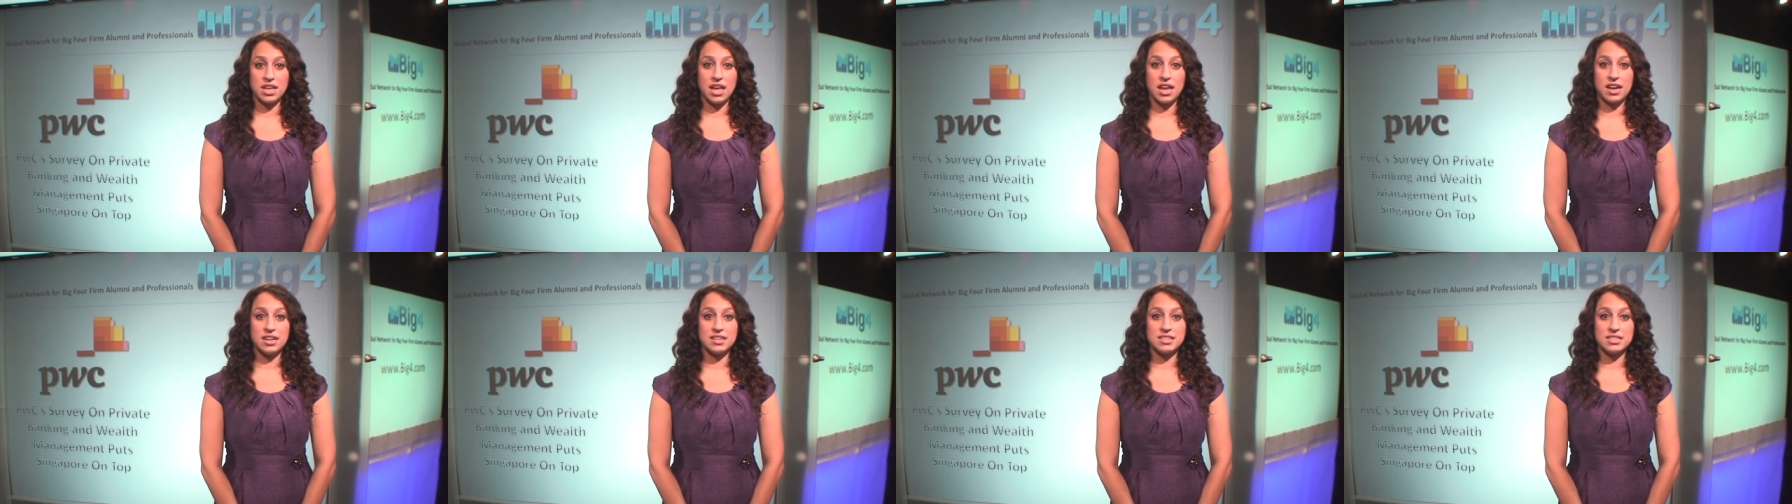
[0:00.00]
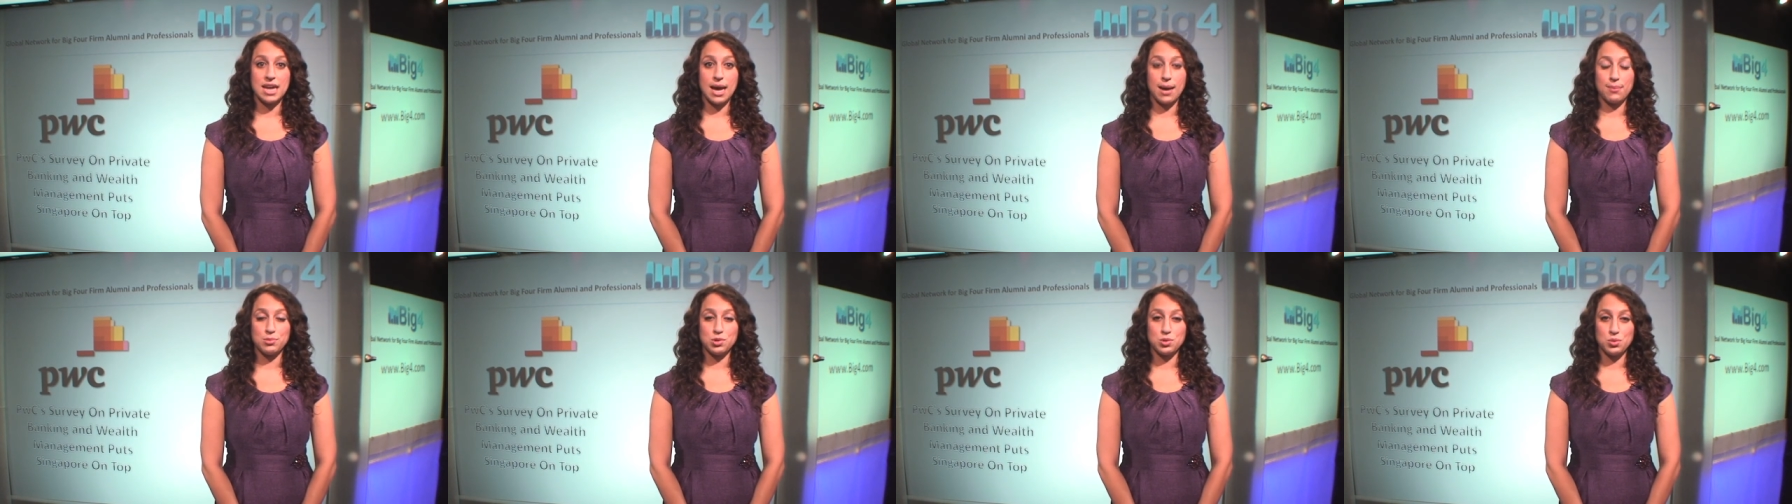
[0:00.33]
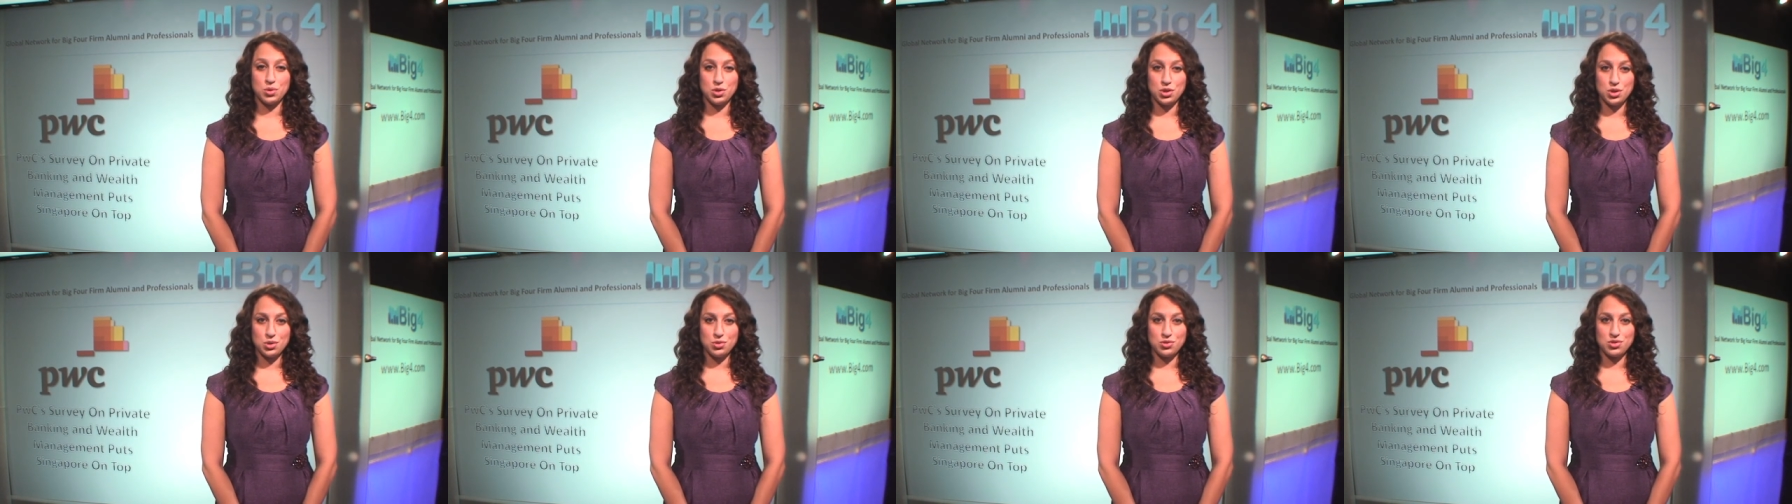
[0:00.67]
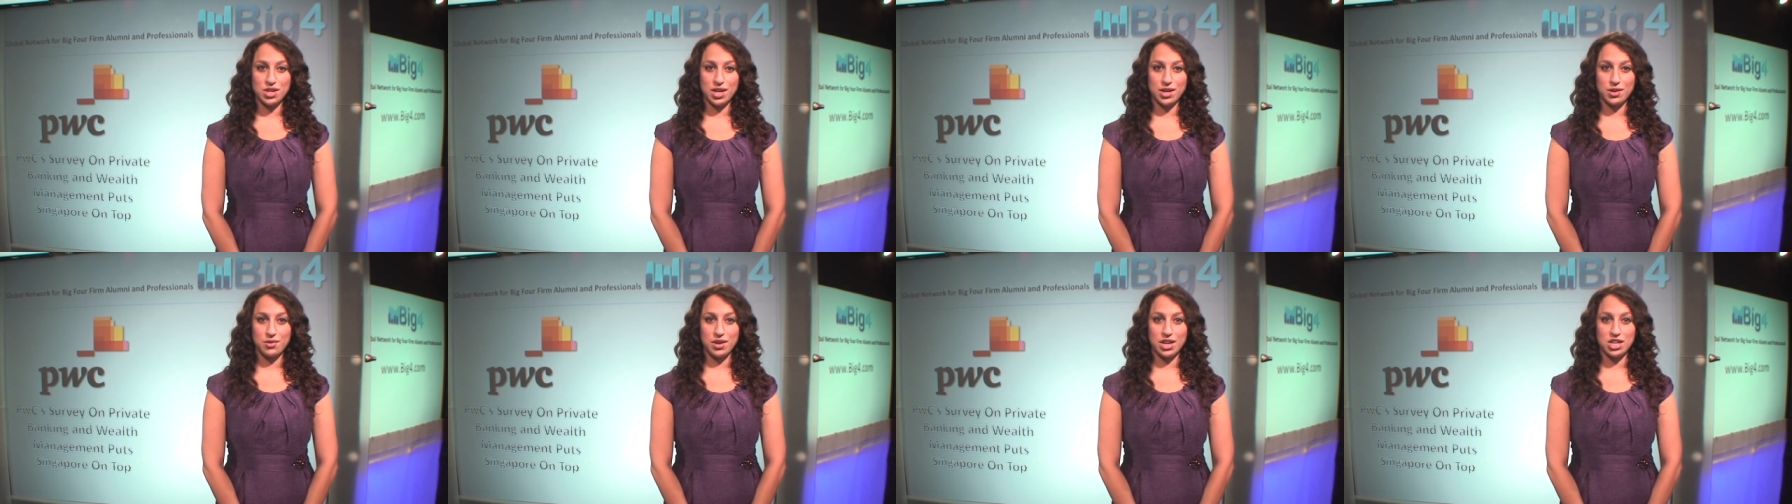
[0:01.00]
and adapt to a new
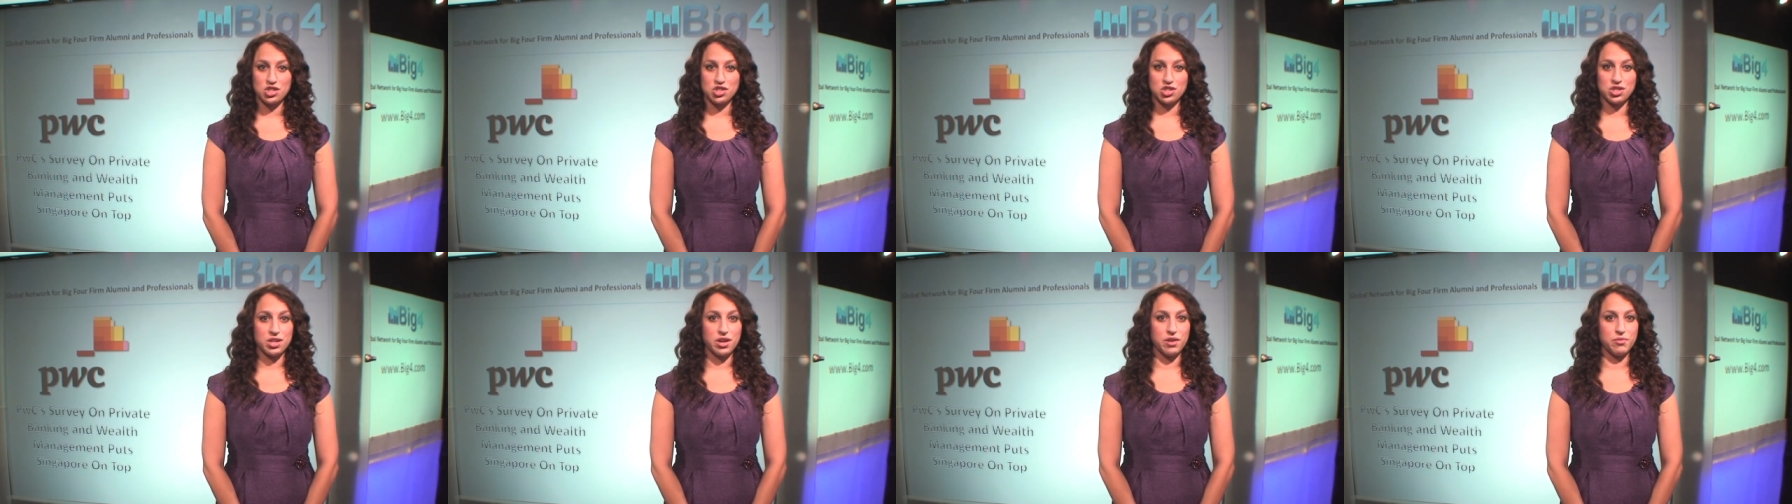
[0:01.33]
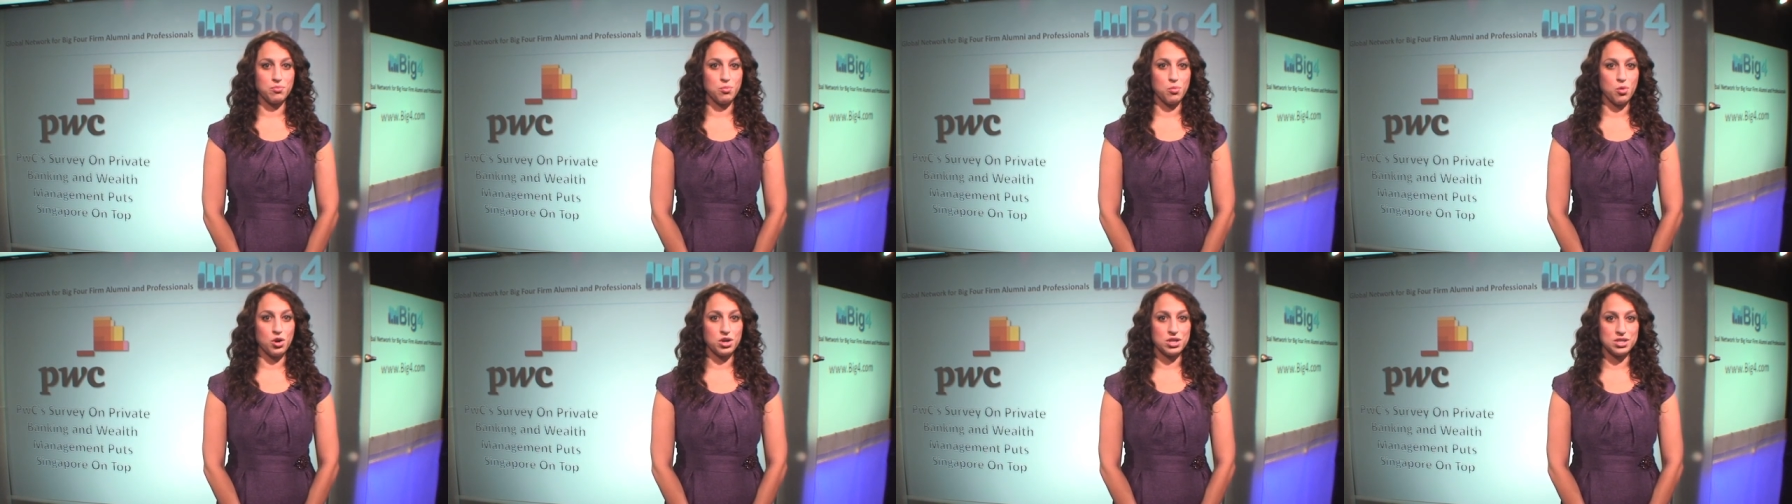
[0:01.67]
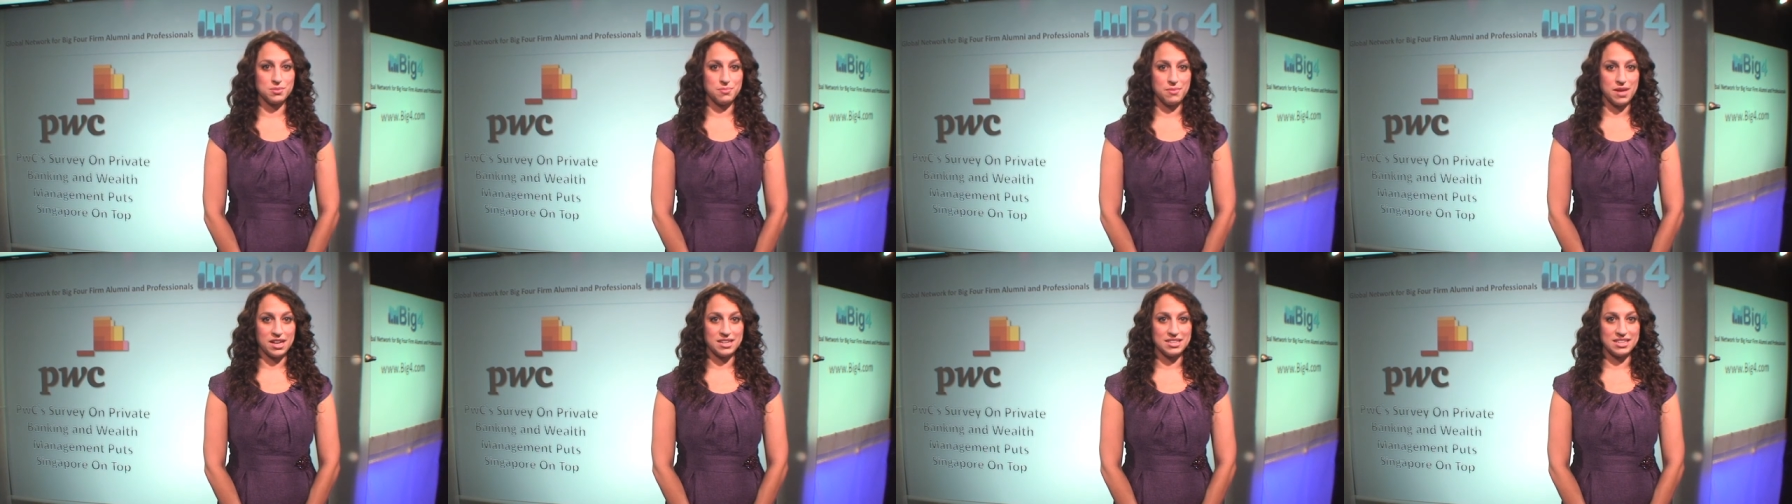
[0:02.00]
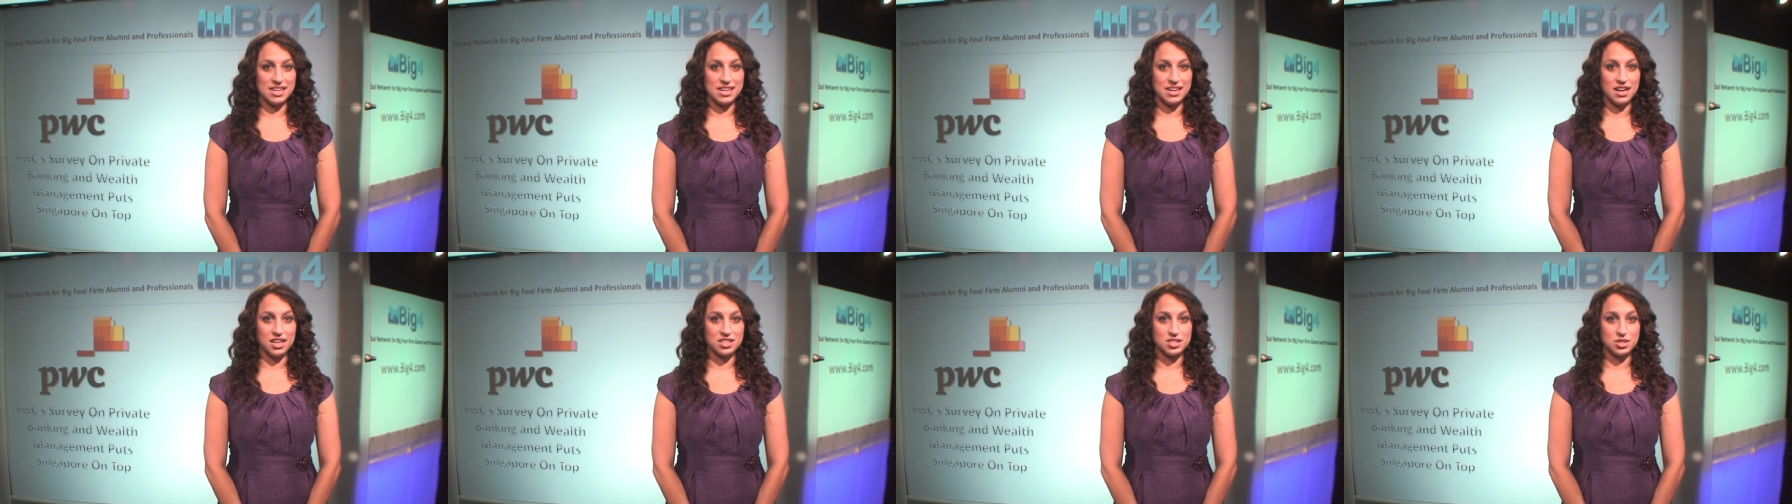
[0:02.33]
generation of more
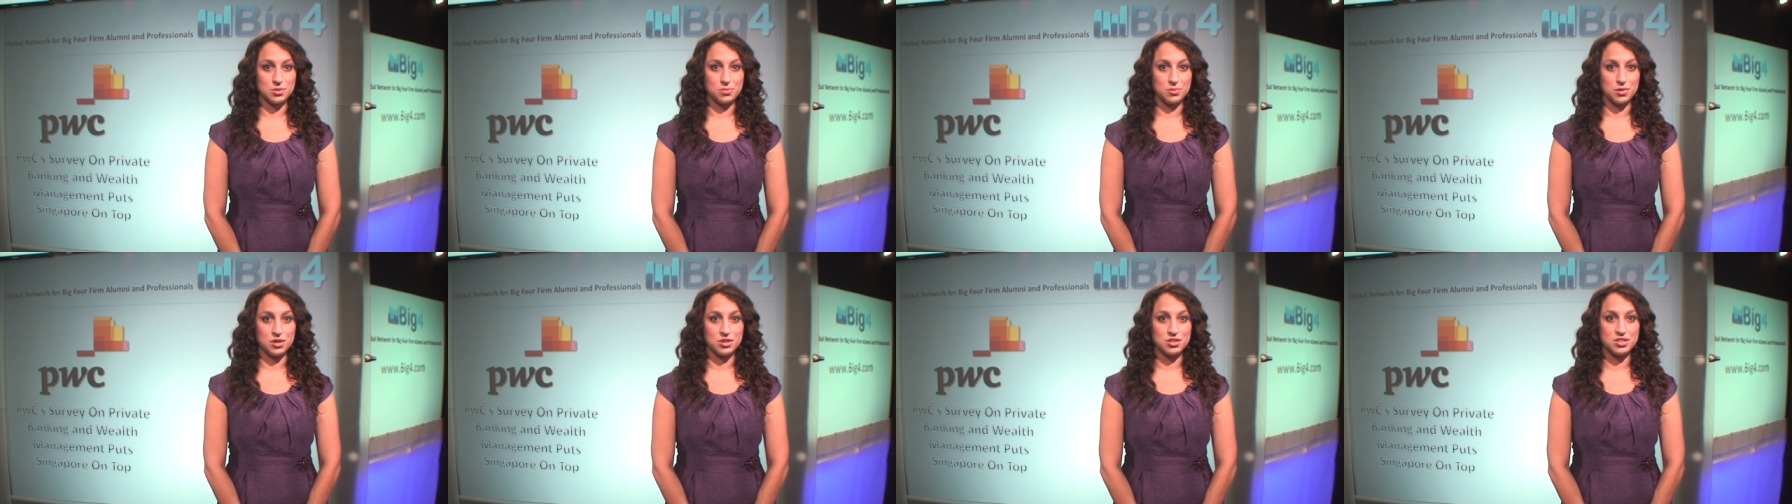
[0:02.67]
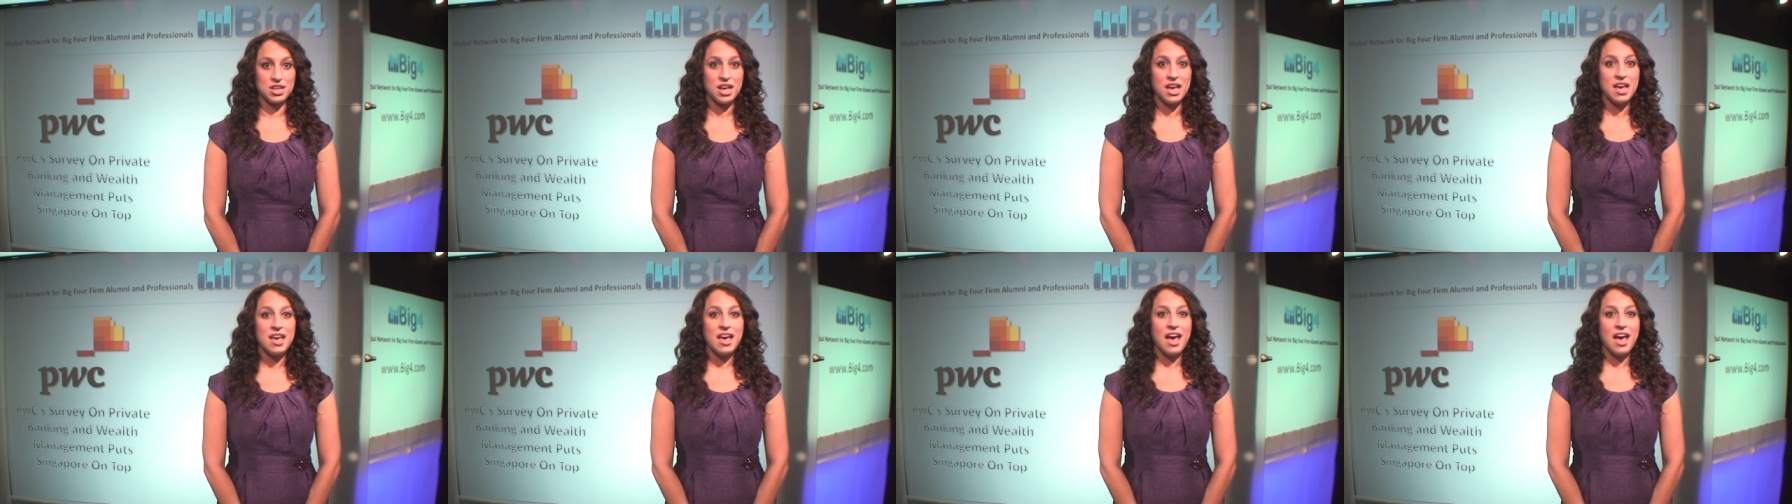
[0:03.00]
demanding customers